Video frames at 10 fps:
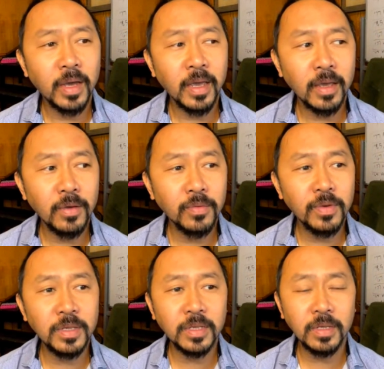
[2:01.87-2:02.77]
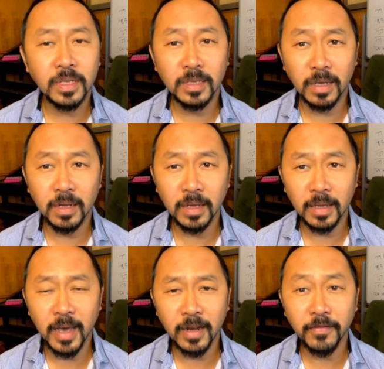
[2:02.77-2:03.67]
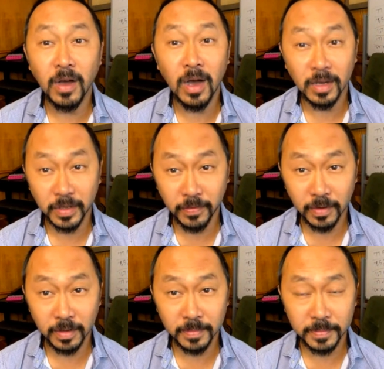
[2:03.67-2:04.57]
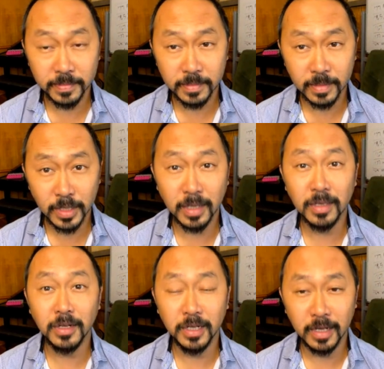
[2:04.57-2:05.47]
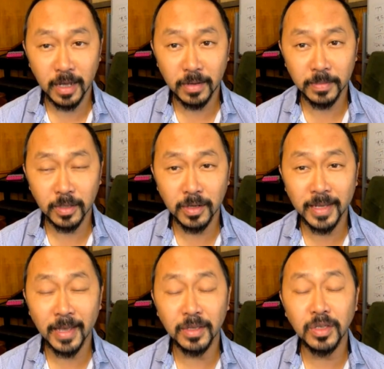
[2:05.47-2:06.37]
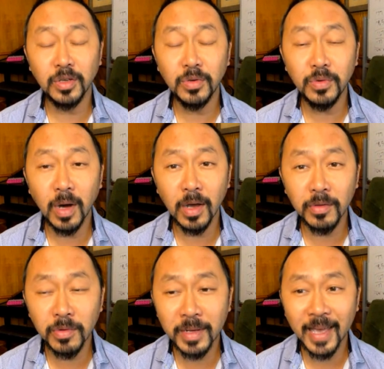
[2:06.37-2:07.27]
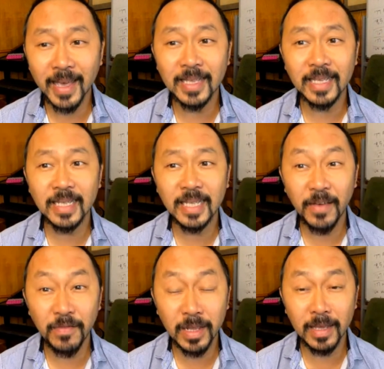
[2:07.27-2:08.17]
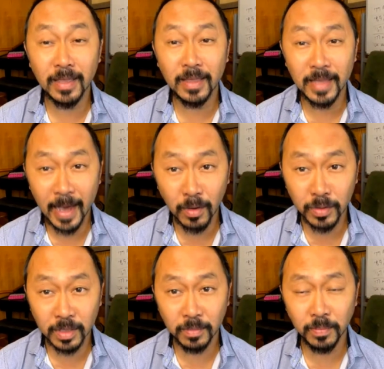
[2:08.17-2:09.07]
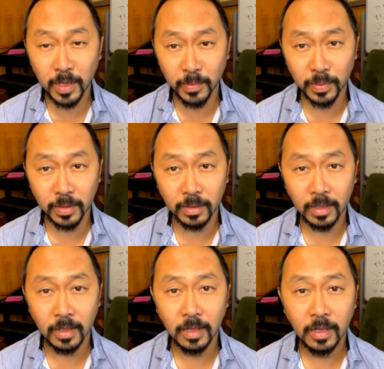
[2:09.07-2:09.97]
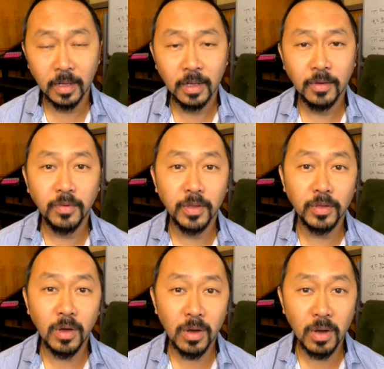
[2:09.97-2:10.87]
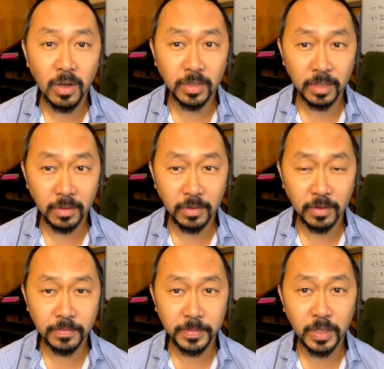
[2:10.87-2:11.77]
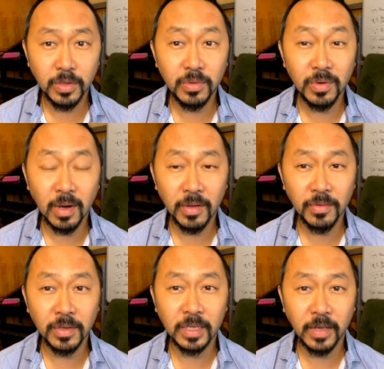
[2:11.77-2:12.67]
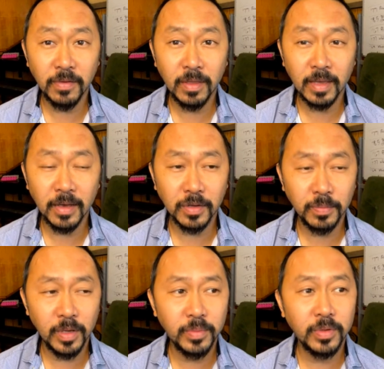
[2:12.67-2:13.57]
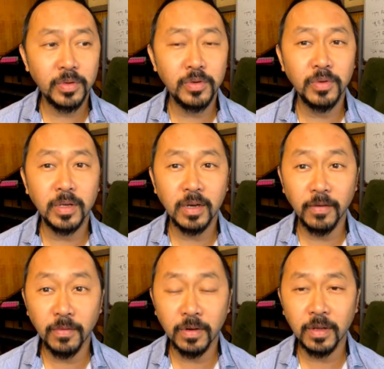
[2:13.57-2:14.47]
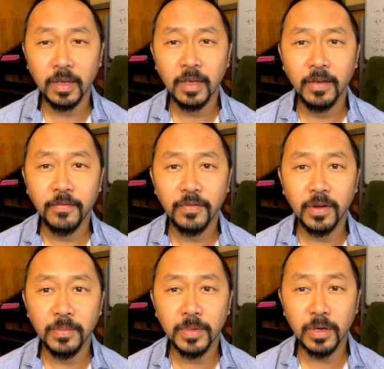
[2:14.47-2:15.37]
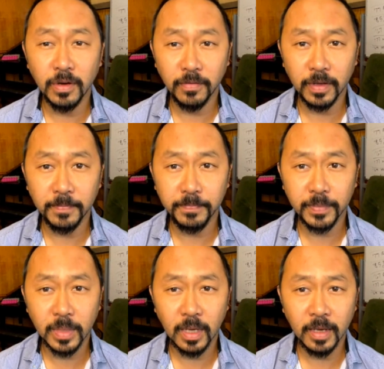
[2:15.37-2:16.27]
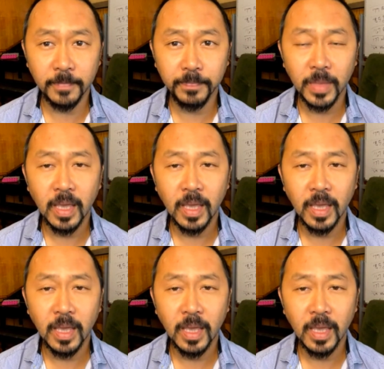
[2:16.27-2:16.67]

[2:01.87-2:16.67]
a recent study out of Oxford, check this shit out, looked at 270,000 people with long haul syndrome. 270,000 people who recovered from COVID, okay?